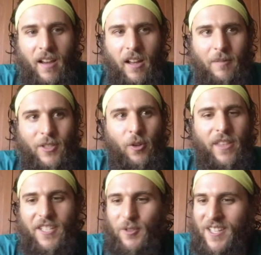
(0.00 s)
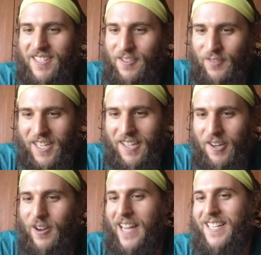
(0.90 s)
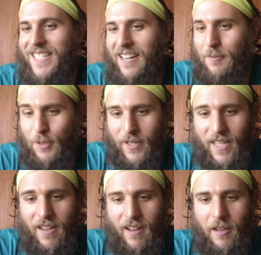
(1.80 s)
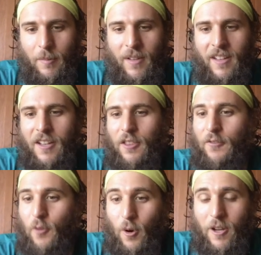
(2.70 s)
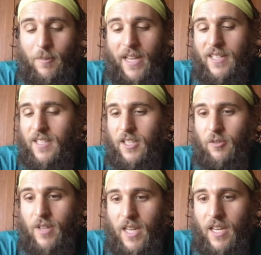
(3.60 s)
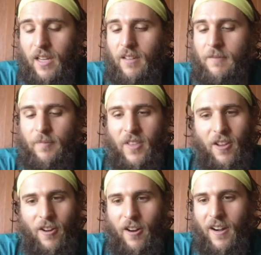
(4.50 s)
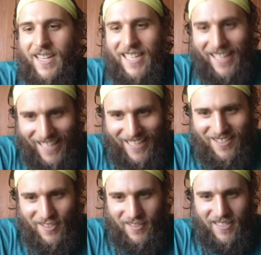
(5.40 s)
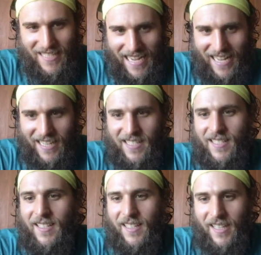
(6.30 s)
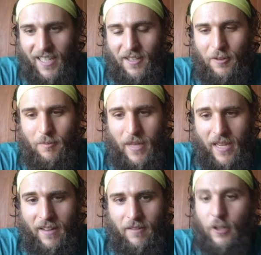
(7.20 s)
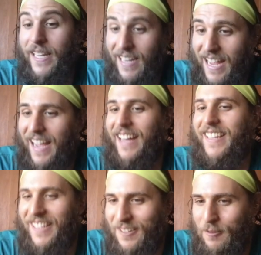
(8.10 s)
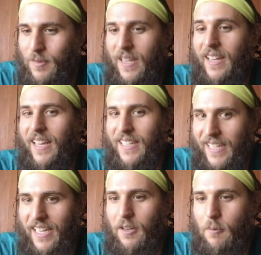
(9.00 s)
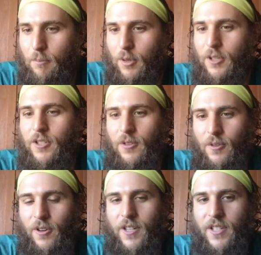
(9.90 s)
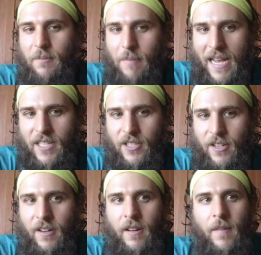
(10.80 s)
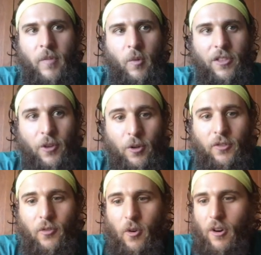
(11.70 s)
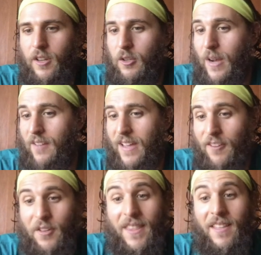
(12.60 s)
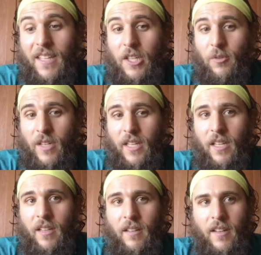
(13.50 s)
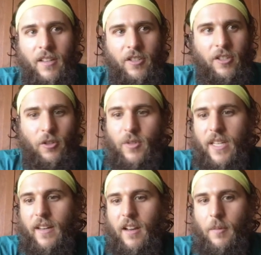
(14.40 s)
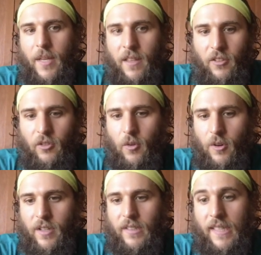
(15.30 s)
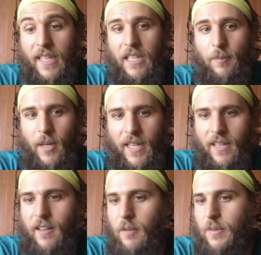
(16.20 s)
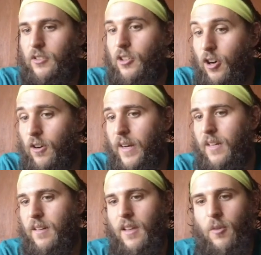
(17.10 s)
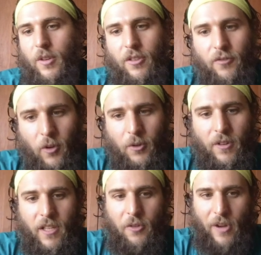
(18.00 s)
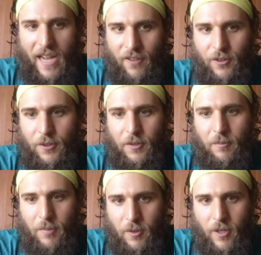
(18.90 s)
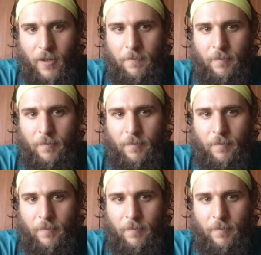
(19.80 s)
So this is the video, how to set up your GitHub. The 4 commands that you need are git status, git commit, or git add, git commit, and git push origin master. With those 4, you have everything that you need to use GitHub in this course and keep a GitHub that's current with the folder that you have on your computer.